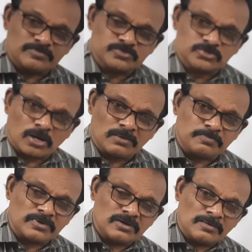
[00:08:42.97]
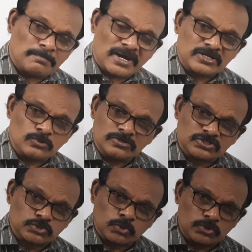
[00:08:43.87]
absorbed by
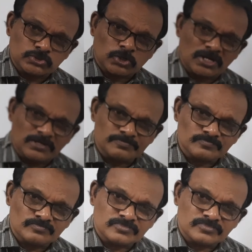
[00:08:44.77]
roots through soil,